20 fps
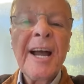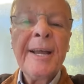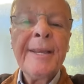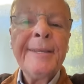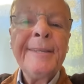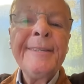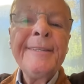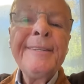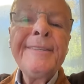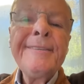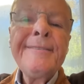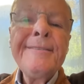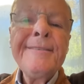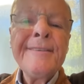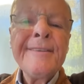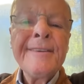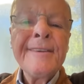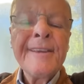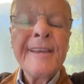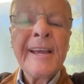You know,
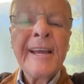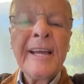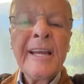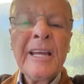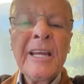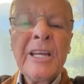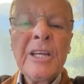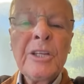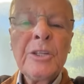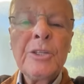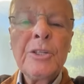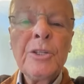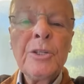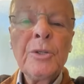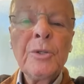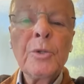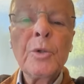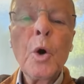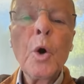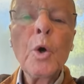like a
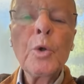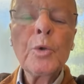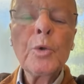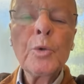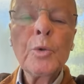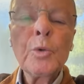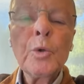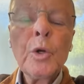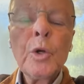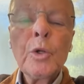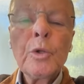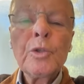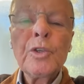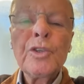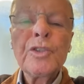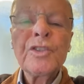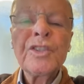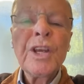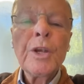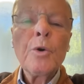queen, like a
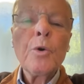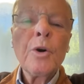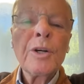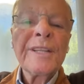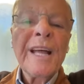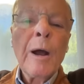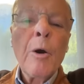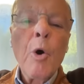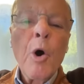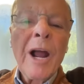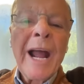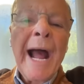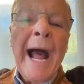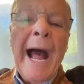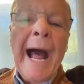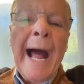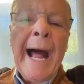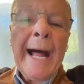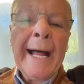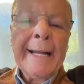king,
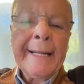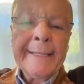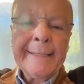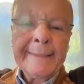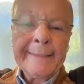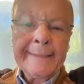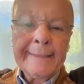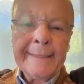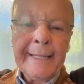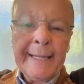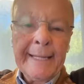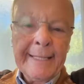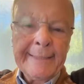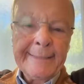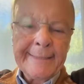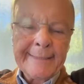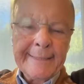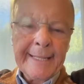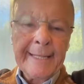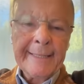the owner
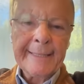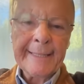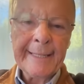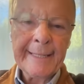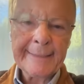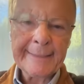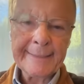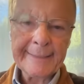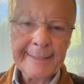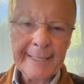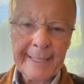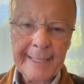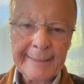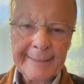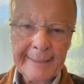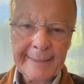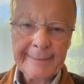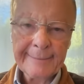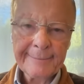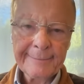of things,
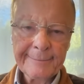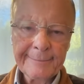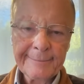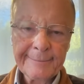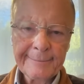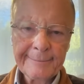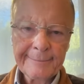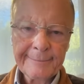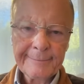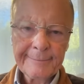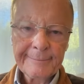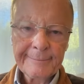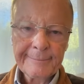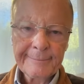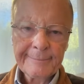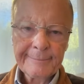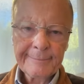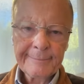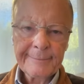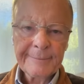someone very
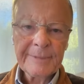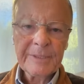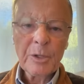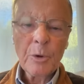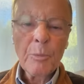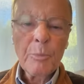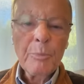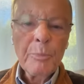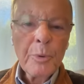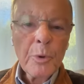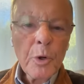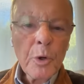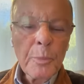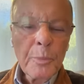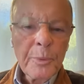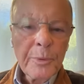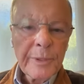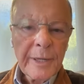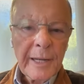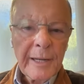important, and so on and so
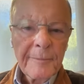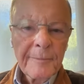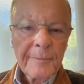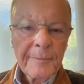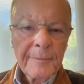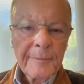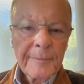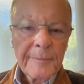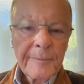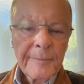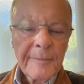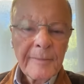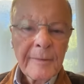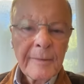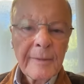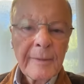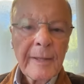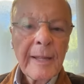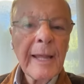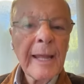on.
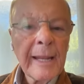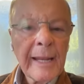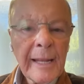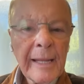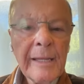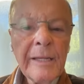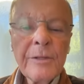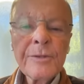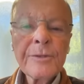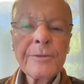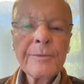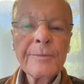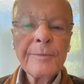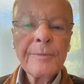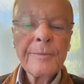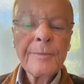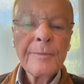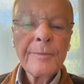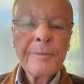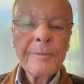So
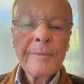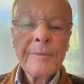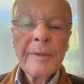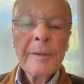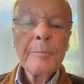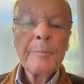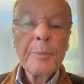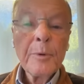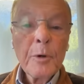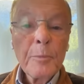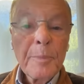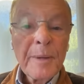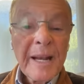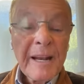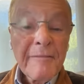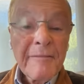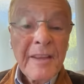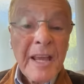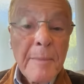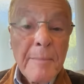purple
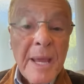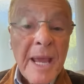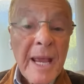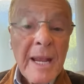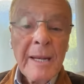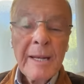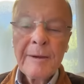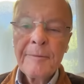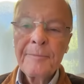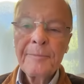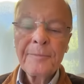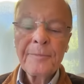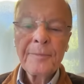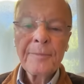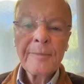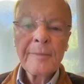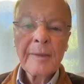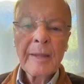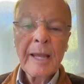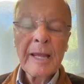meant that.
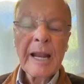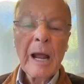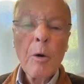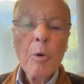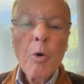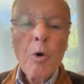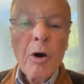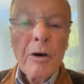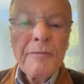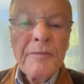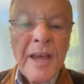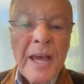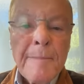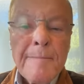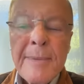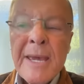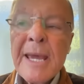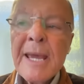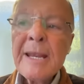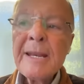It was a
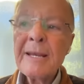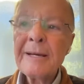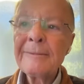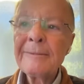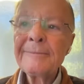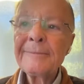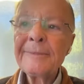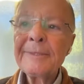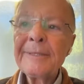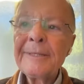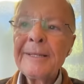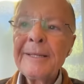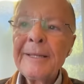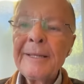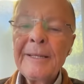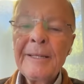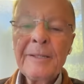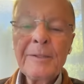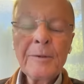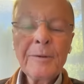red-colored
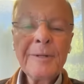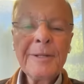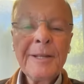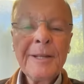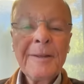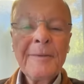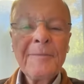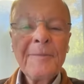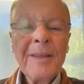garment.